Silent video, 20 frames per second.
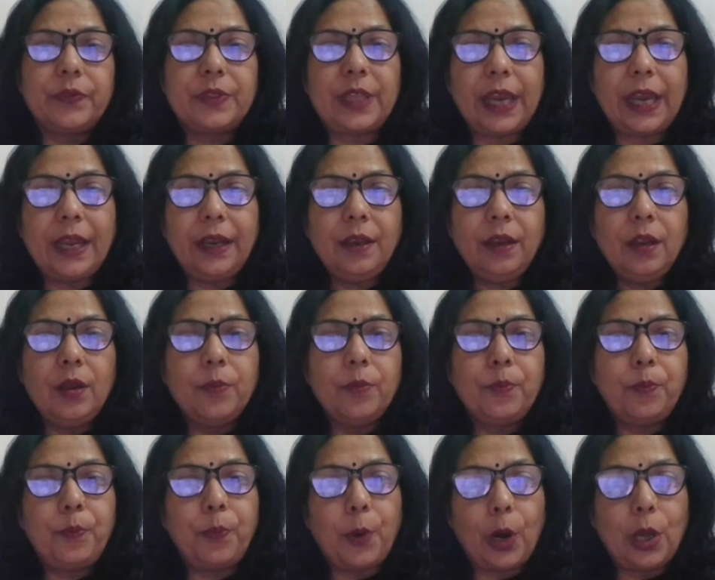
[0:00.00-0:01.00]
then
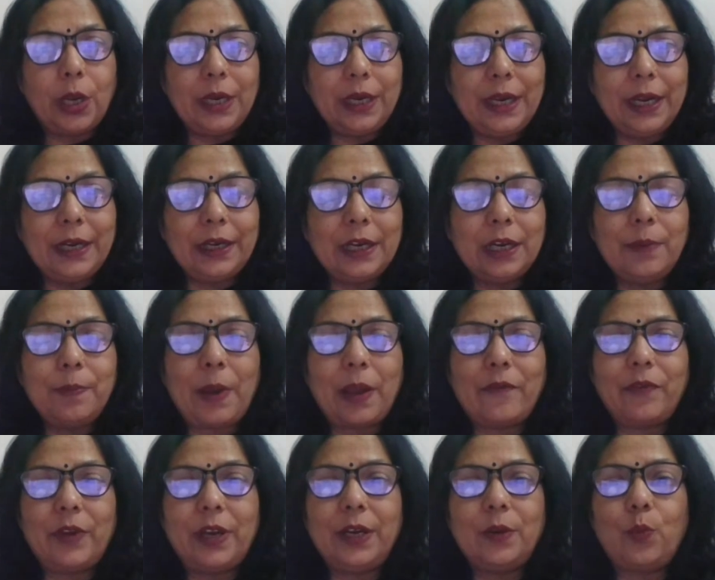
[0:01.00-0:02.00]
pollinated by
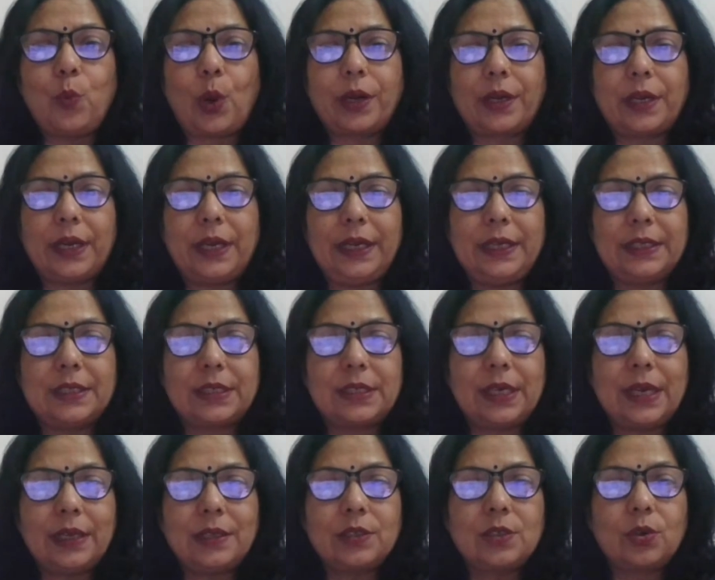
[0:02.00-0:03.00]
wind water
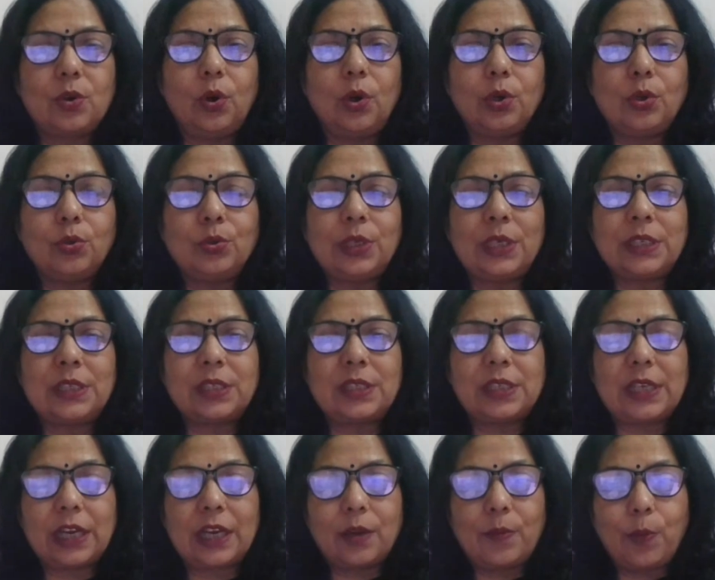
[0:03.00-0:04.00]
insects, go to the
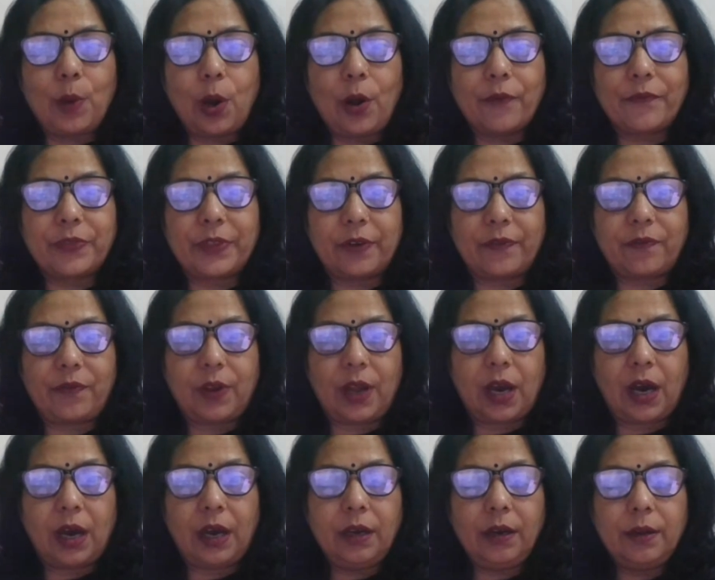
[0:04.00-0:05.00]
stigma of the
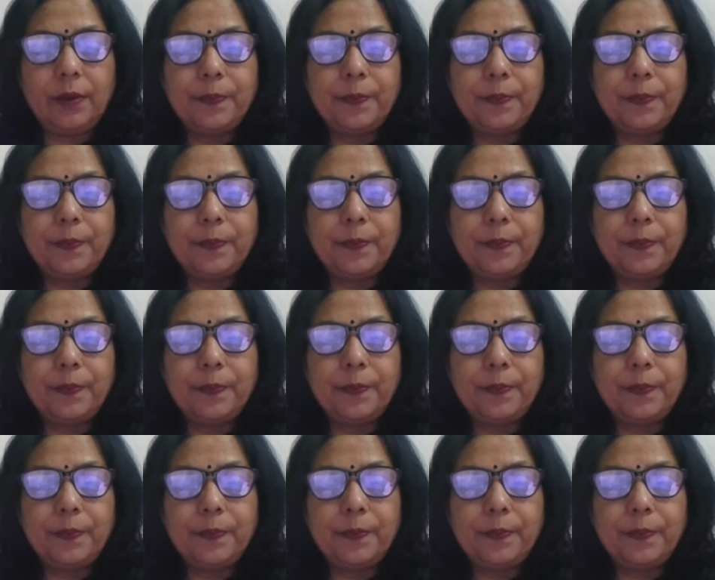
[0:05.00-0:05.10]
flower,